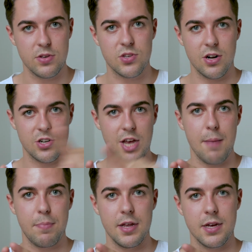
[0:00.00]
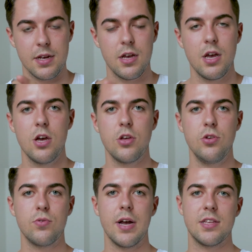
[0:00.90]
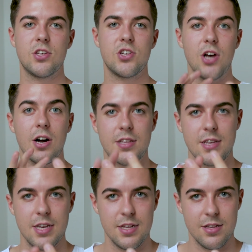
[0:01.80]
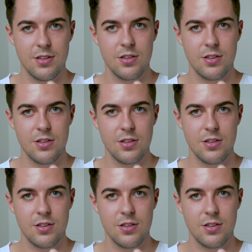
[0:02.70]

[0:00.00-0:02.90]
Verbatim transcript: starts happening you get sucked in